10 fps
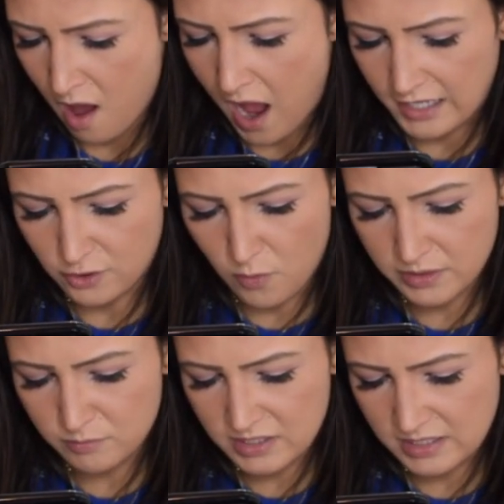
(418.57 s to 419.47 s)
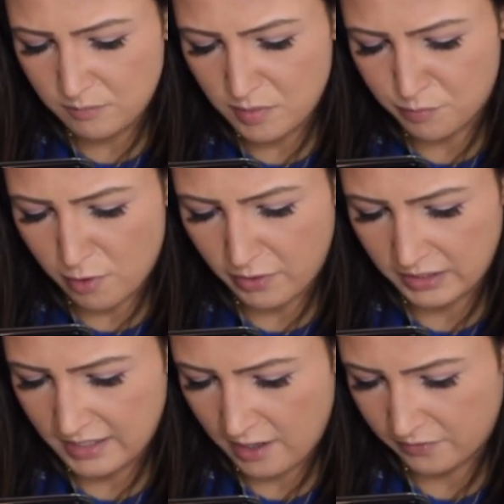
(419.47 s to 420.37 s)
I don't want them to see me
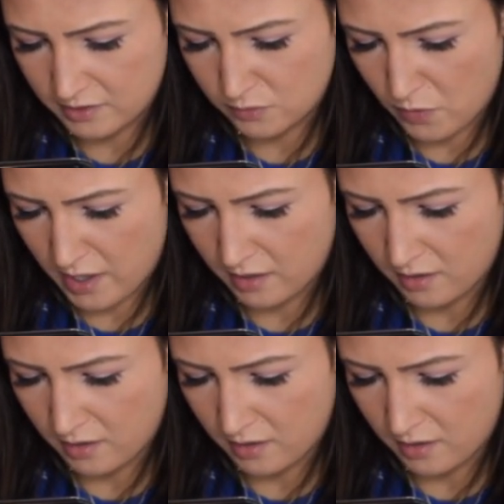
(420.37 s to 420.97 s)
broken down this way.